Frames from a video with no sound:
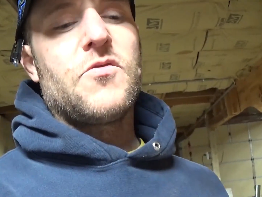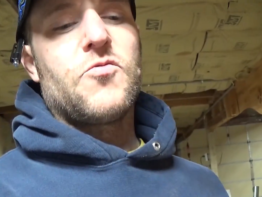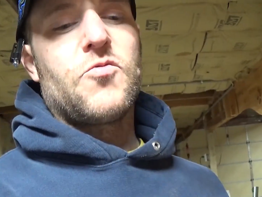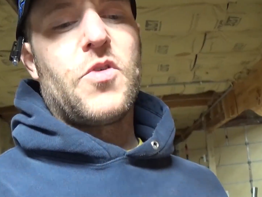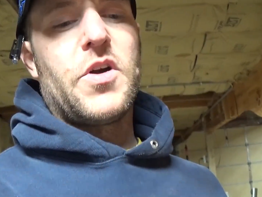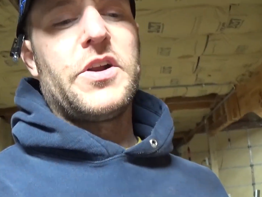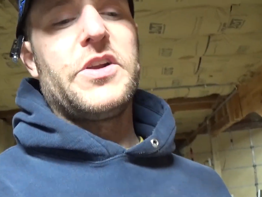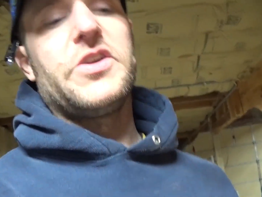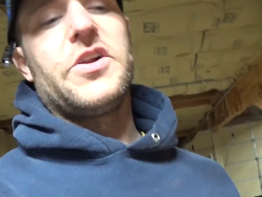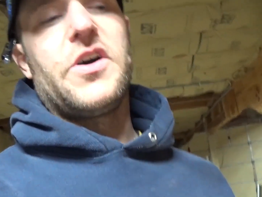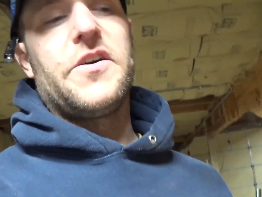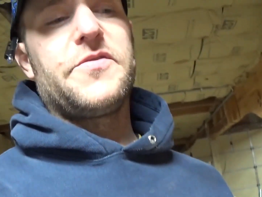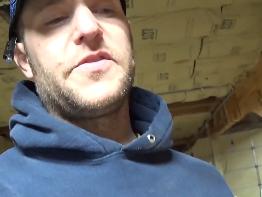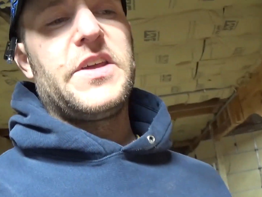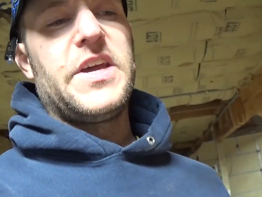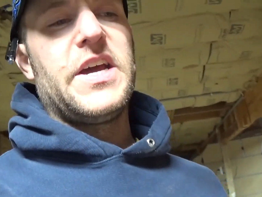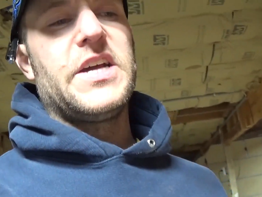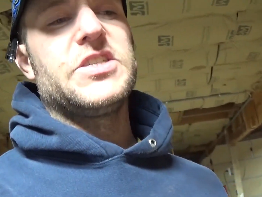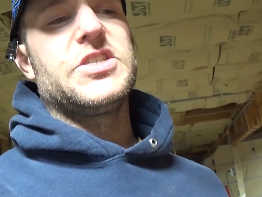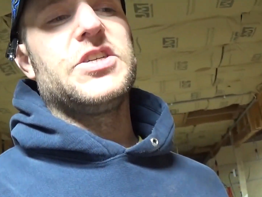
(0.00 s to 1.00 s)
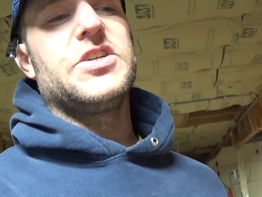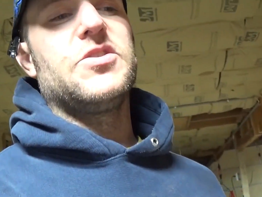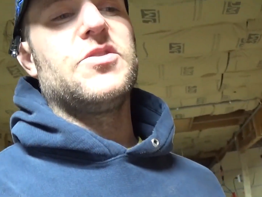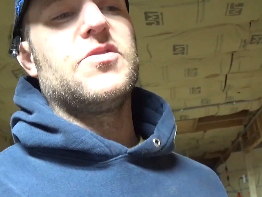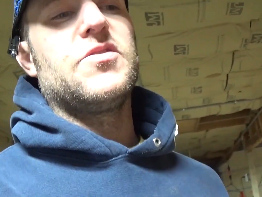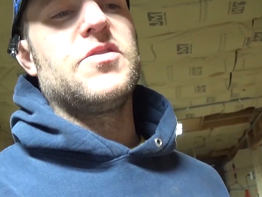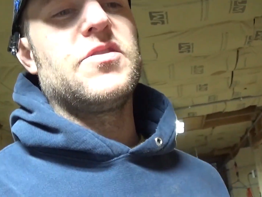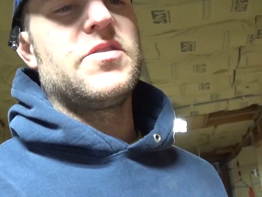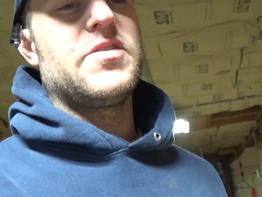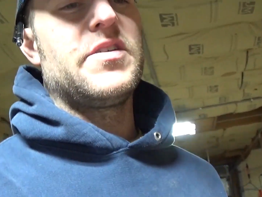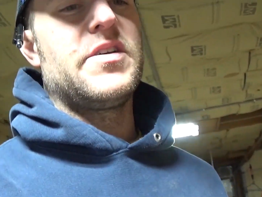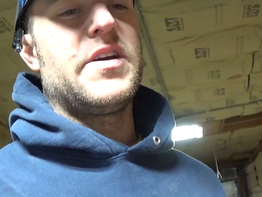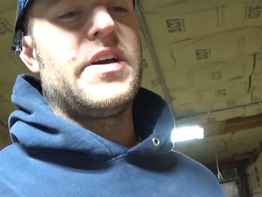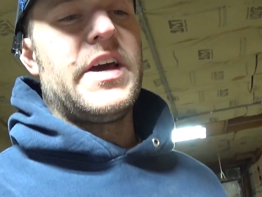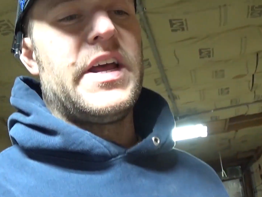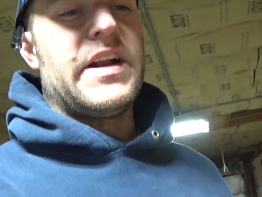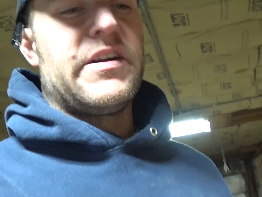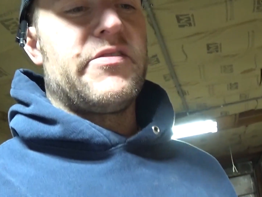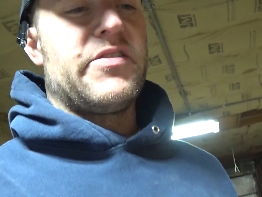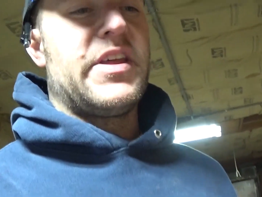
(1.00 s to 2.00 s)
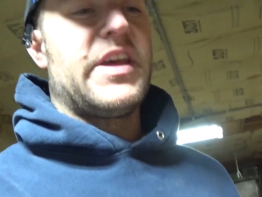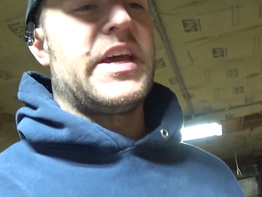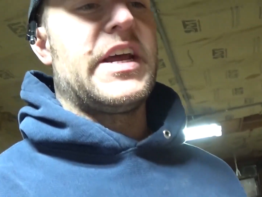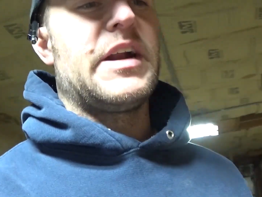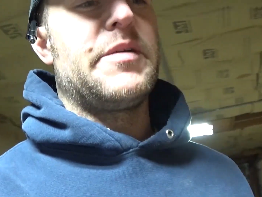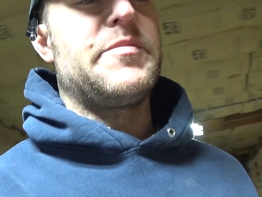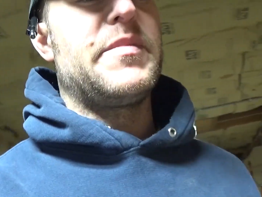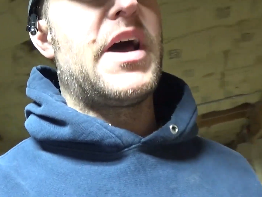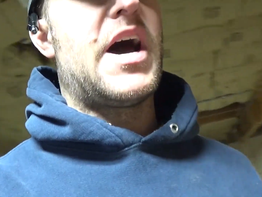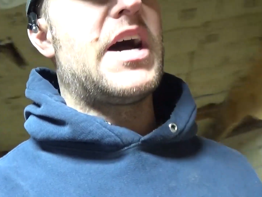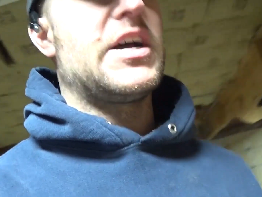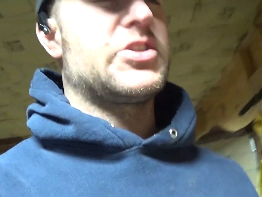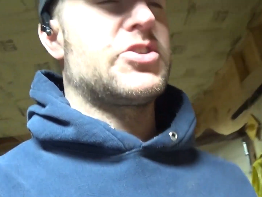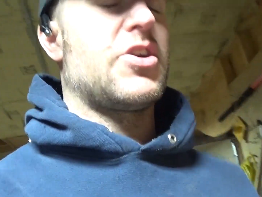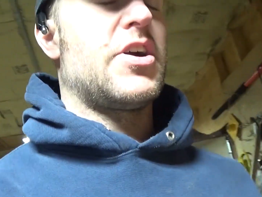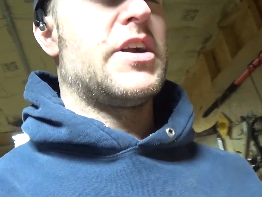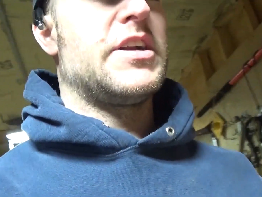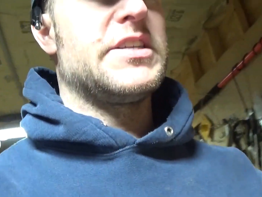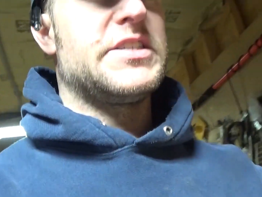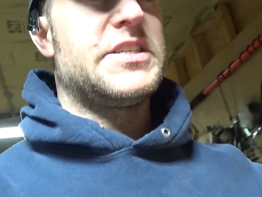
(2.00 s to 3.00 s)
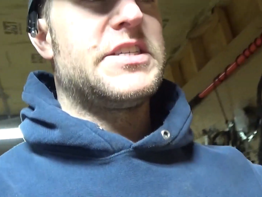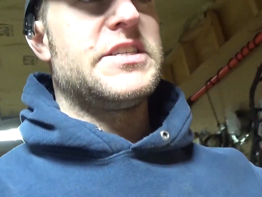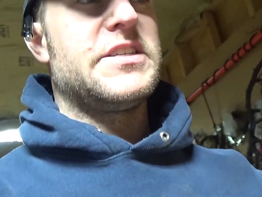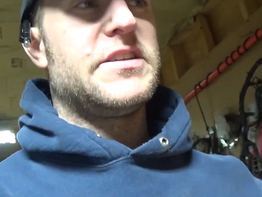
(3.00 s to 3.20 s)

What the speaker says: running off the engine and everything, and I'm not trying to